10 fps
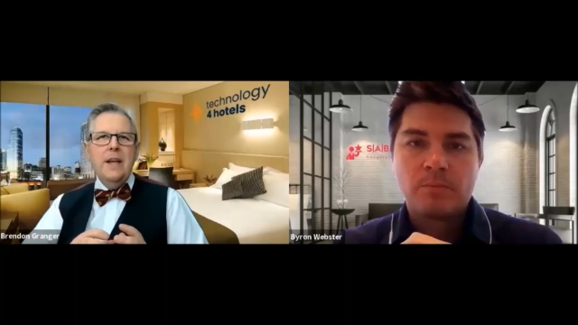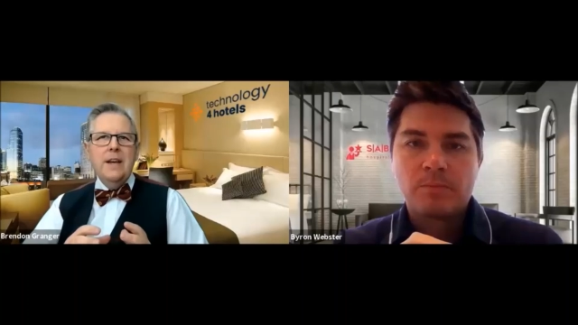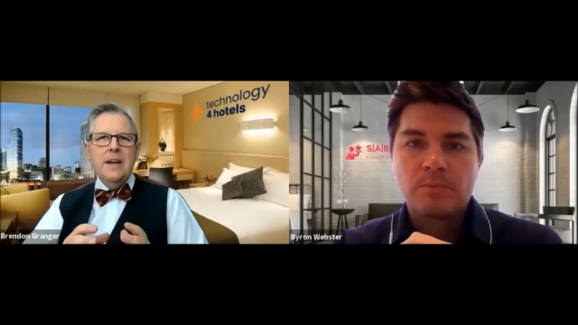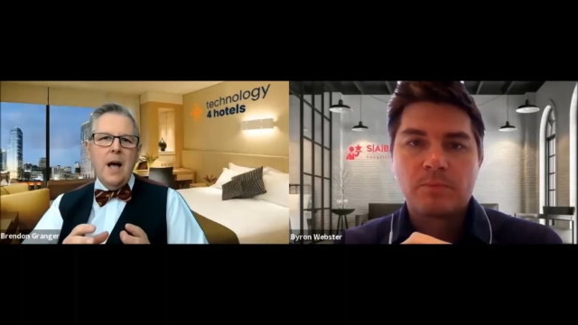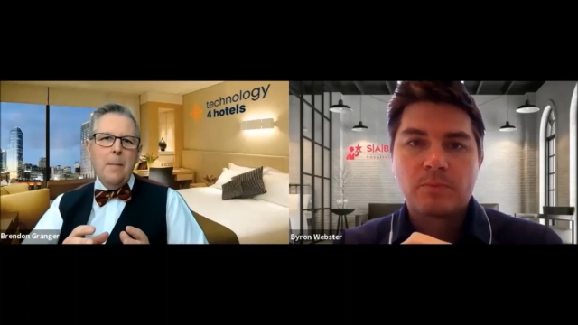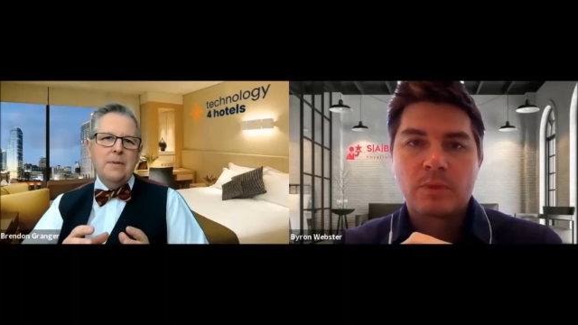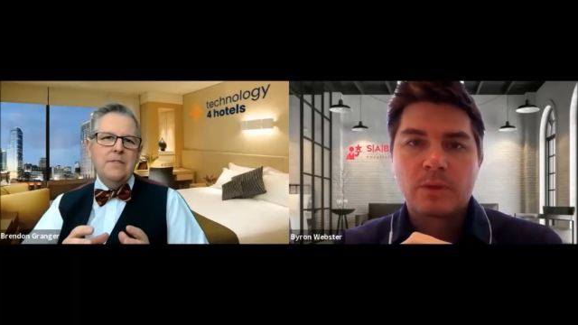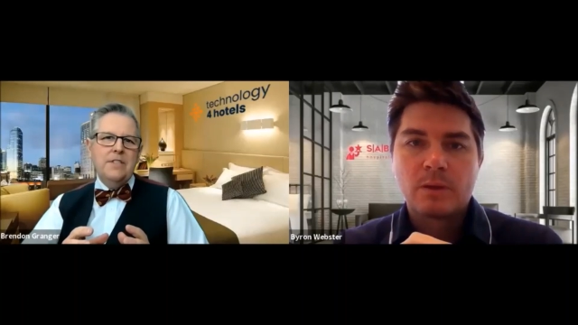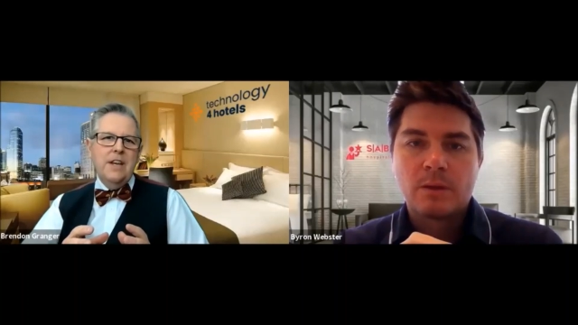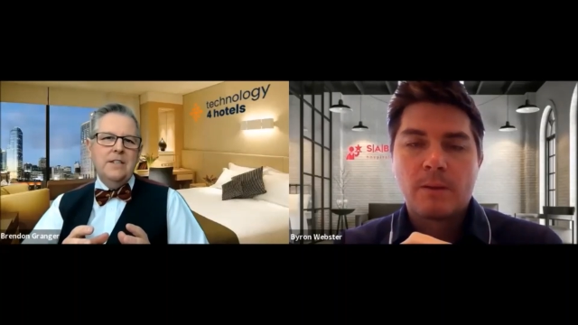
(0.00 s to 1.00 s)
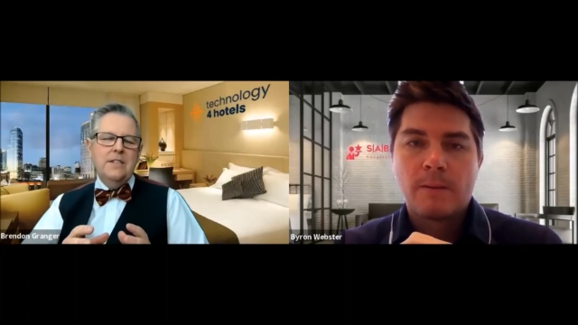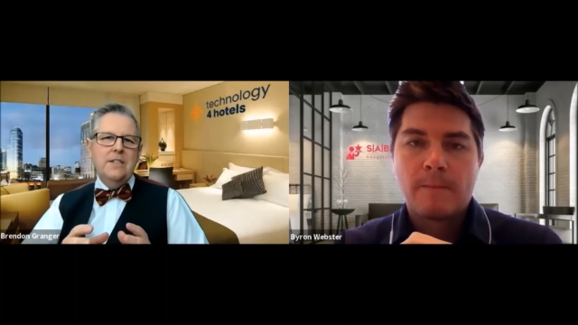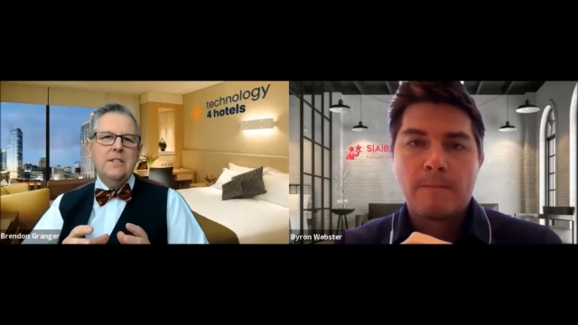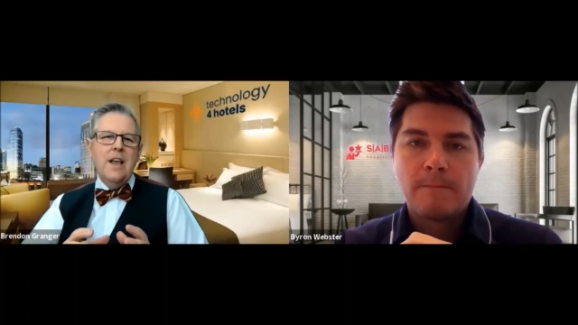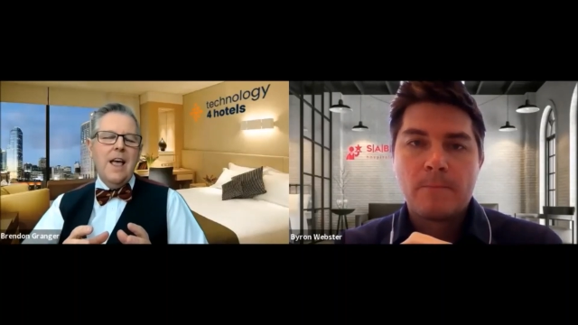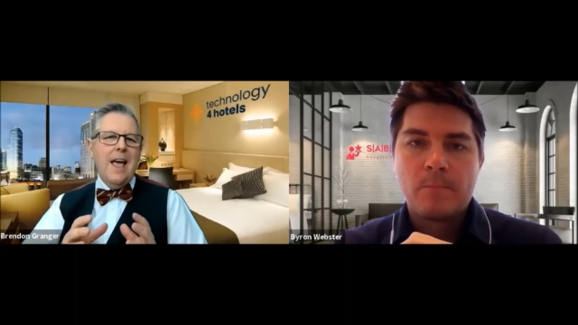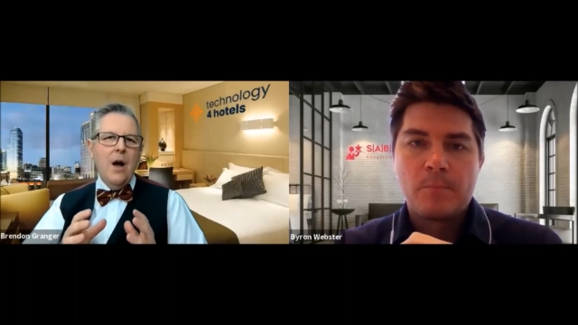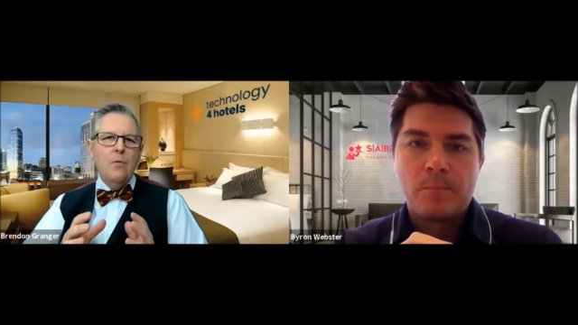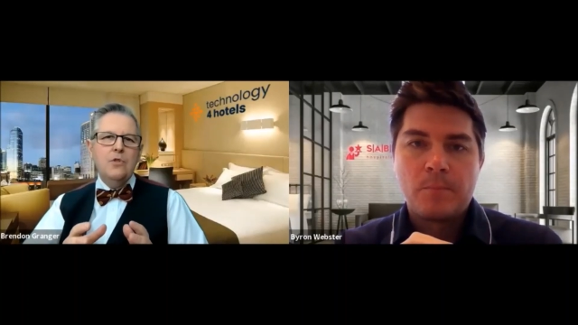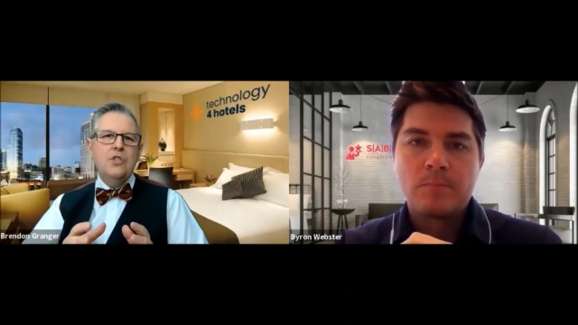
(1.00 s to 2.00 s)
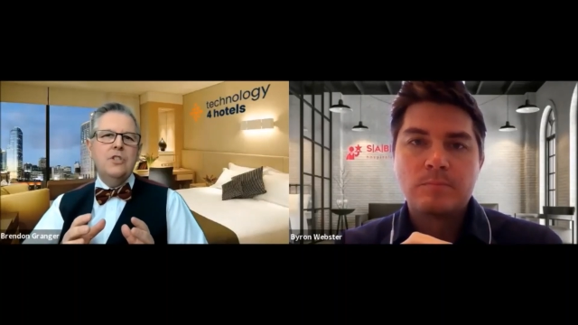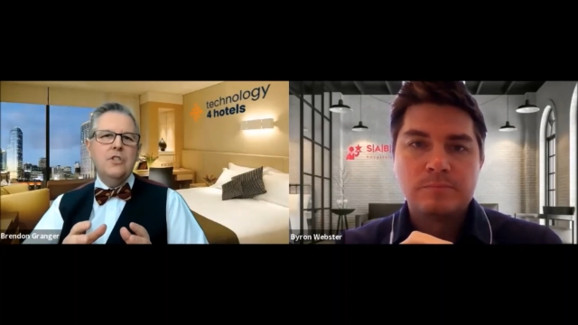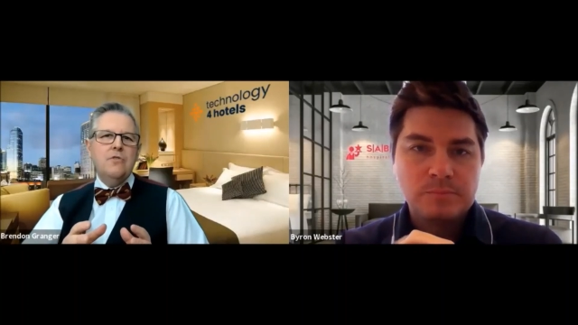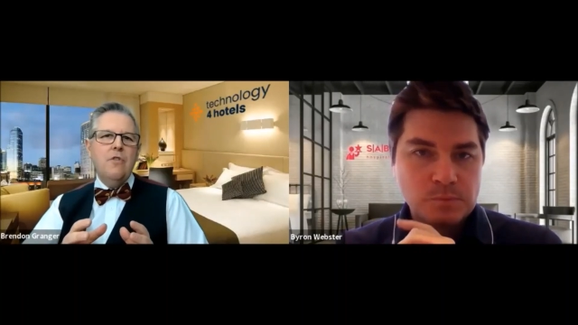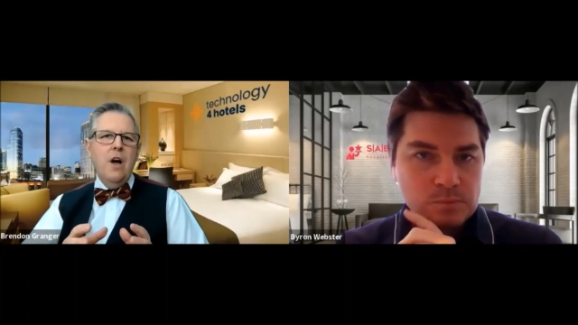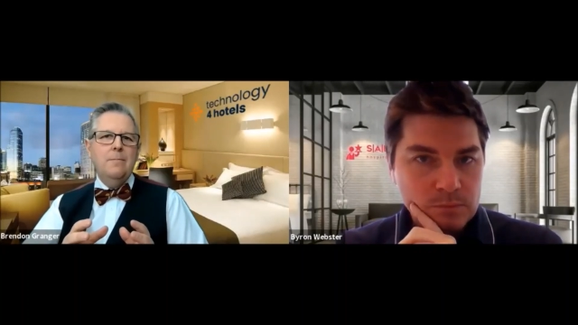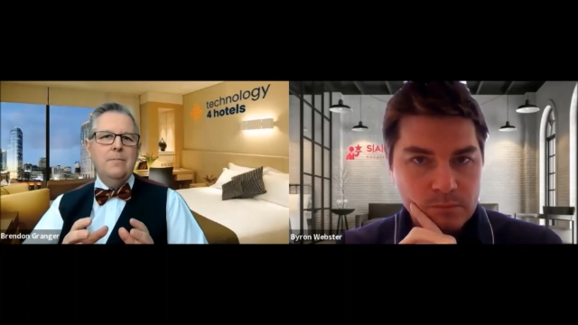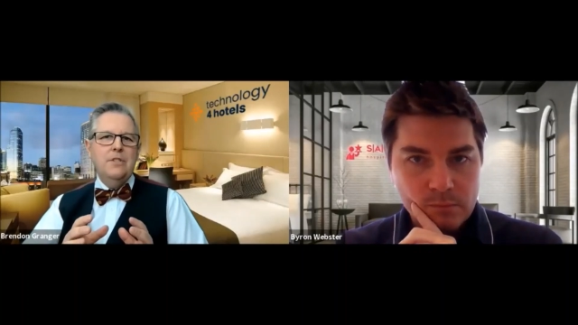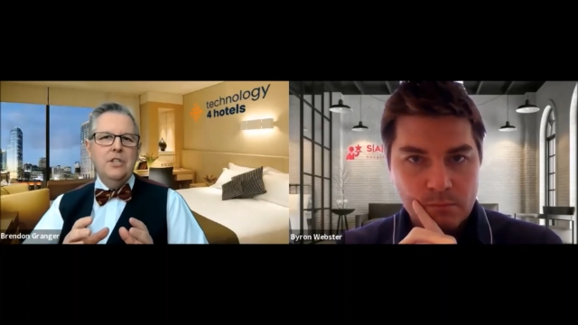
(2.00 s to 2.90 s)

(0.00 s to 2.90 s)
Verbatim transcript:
Speaker 1: In a couple of sentences, how would you describe